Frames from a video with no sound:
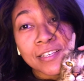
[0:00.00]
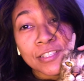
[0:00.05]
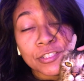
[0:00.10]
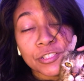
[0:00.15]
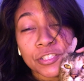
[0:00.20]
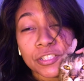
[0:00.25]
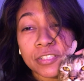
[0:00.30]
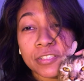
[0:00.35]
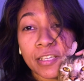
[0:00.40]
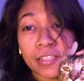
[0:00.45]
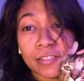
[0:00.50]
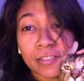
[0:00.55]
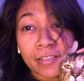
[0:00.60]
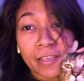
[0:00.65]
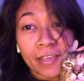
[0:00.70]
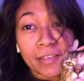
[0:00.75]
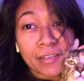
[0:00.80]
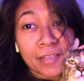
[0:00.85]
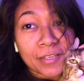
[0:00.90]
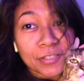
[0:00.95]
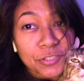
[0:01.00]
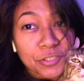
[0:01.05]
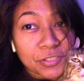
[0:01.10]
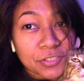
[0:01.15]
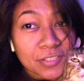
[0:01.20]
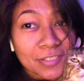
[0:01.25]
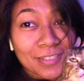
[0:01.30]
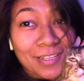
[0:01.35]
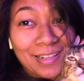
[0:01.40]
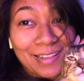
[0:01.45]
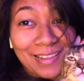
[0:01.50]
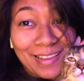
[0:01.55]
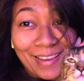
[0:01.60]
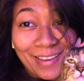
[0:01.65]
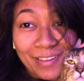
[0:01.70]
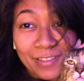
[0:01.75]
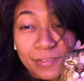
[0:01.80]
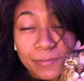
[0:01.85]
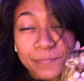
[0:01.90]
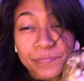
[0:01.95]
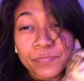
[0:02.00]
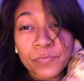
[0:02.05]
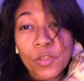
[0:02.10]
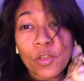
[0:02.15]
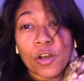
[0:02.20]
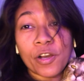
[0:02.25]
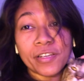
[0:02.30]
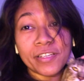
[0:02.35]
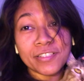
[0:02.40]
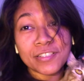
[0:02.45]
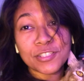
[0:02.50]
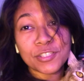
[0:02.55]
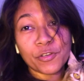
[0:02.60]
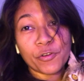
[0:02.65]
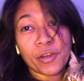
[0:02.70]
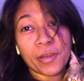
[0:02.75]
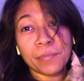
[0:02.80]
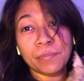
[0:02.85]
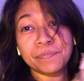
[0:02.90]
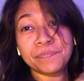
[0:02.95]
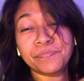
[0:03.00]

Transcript: she's at the Kardashians Clan on Instagram.